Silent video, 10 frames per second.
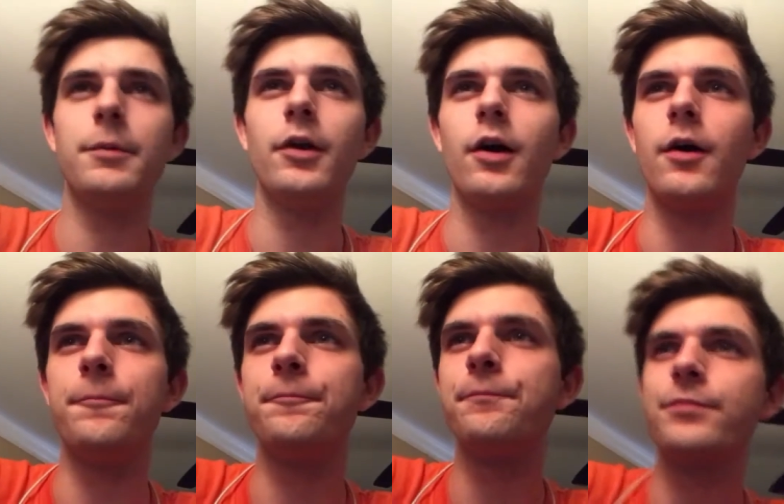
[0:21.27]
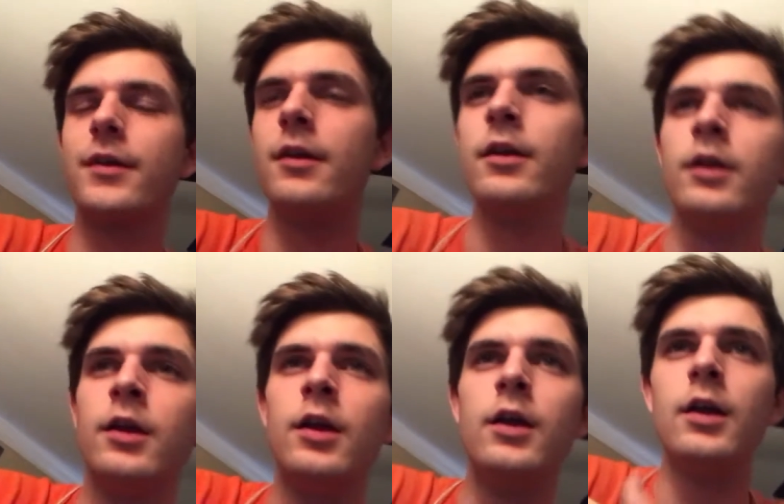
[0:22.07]
but, um,
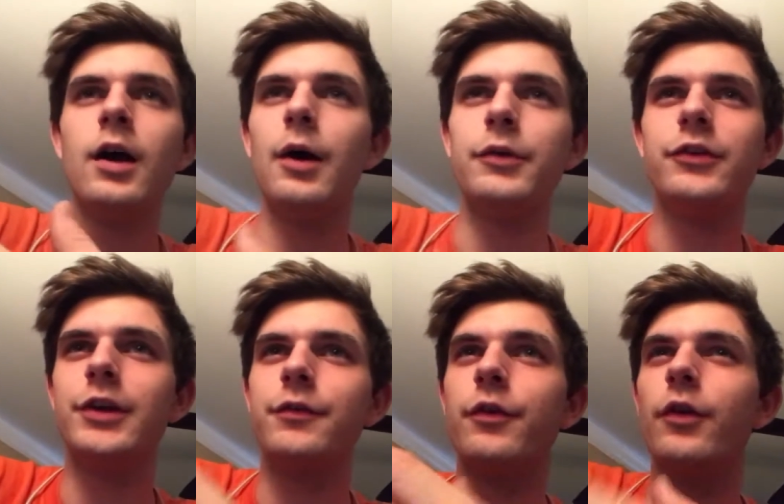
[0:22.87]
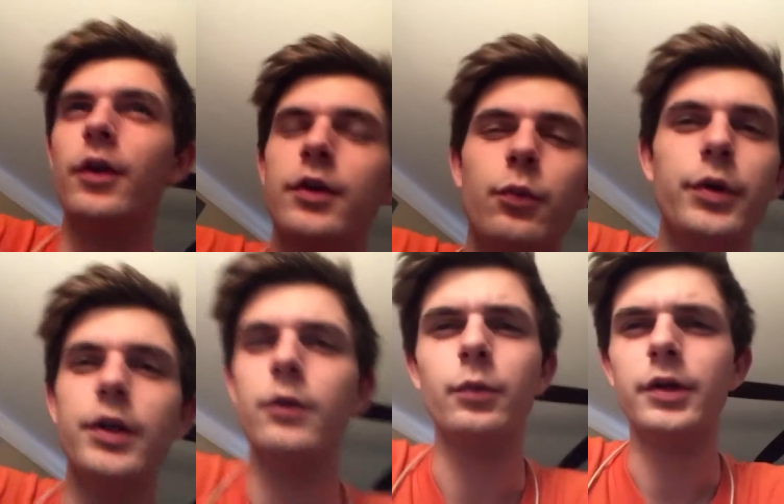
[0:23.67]
I was sick for like a
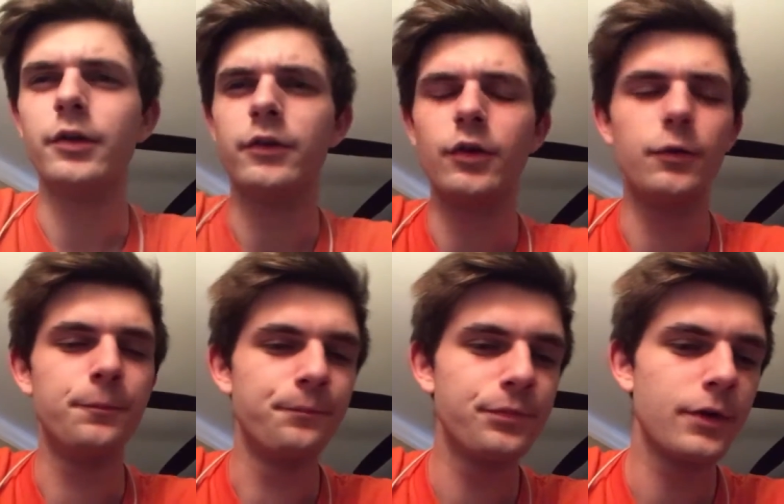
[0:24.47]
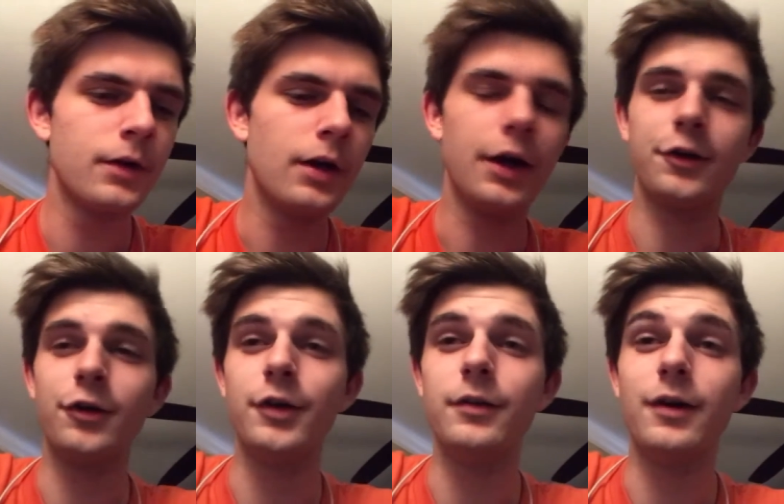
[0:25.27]
week, week or two. I
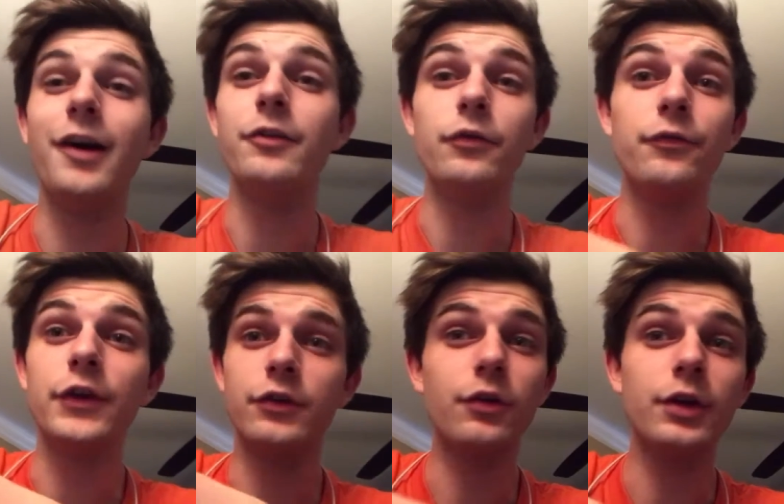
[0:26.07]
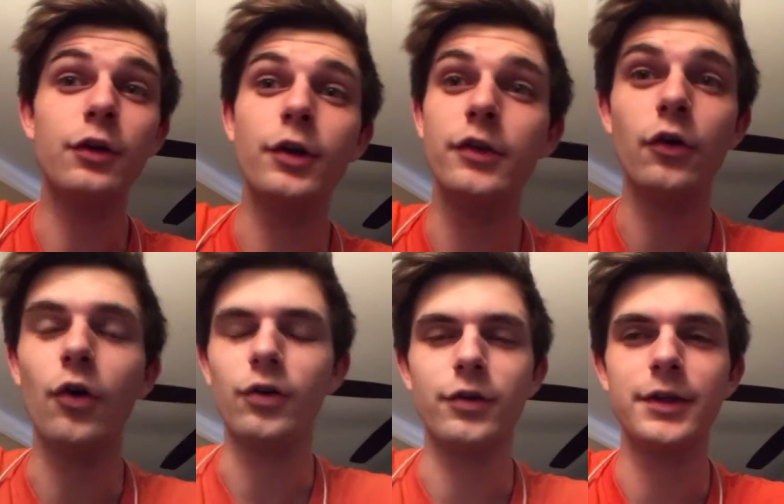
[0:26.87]
couldn't, I physically couldn't
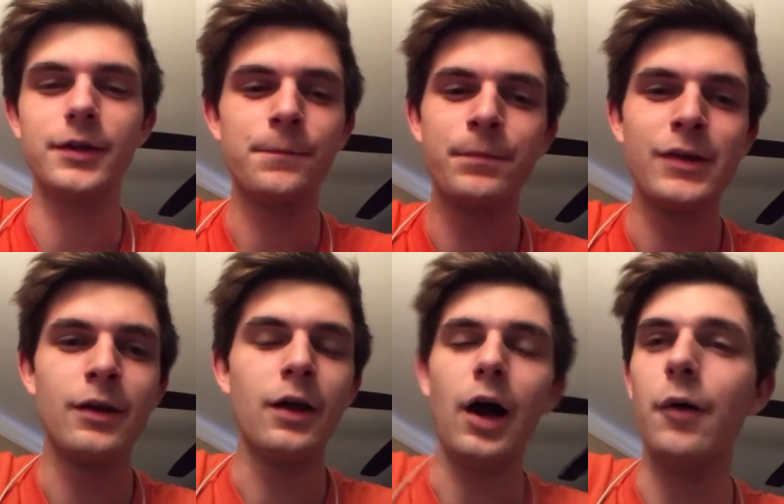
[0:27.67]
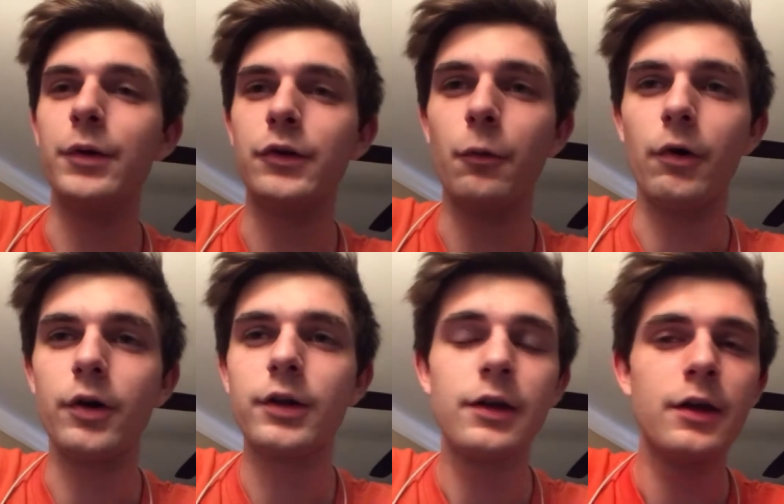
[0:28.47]
talk. Like, I went to
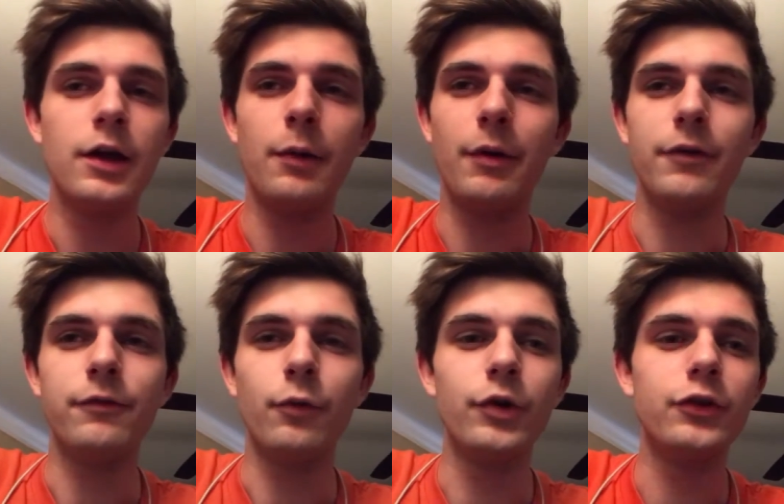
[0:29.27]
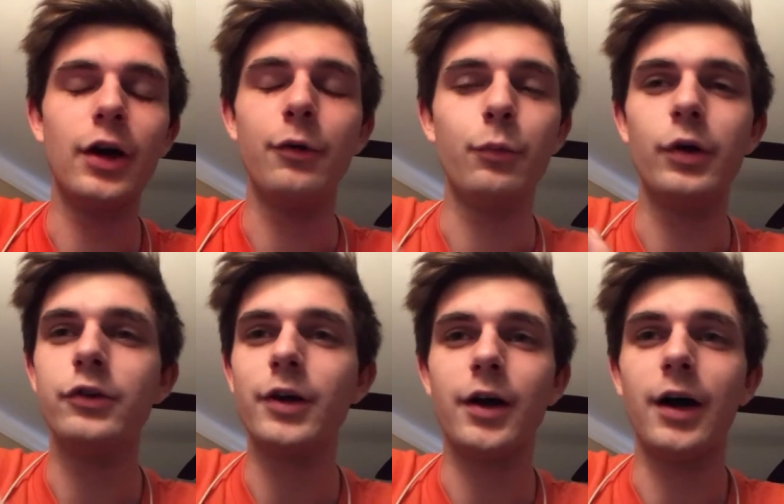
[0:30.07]
work and my voice I
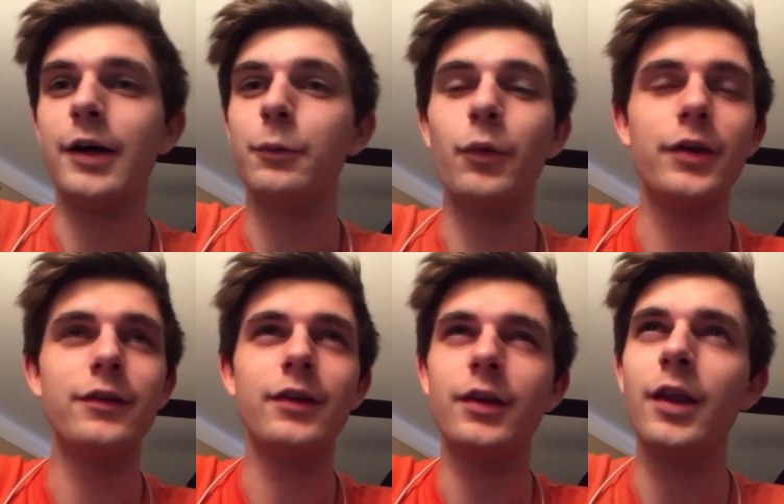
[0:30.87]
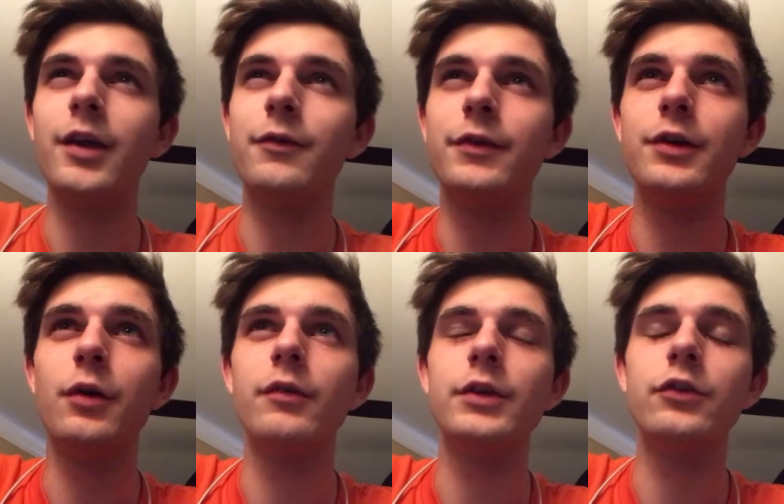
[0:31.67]
wish I wanted to take a
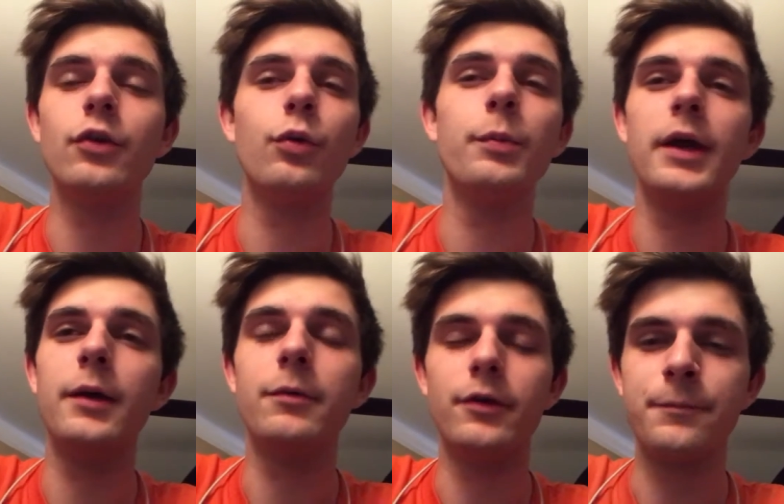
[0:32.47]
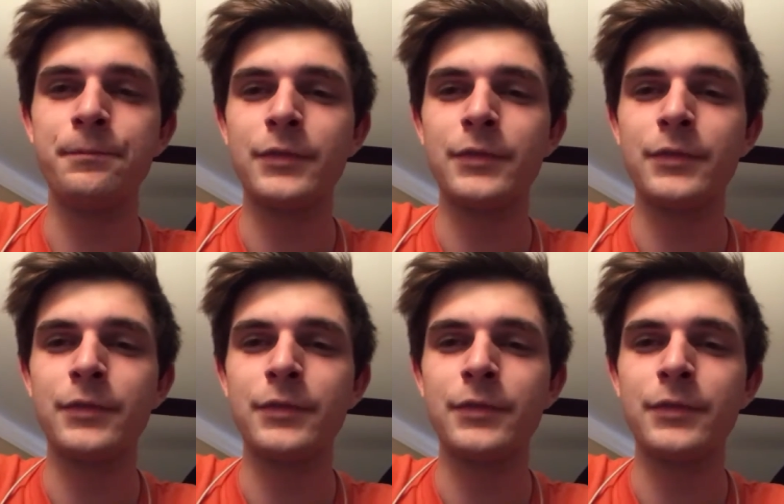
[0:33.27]
video of it so bad but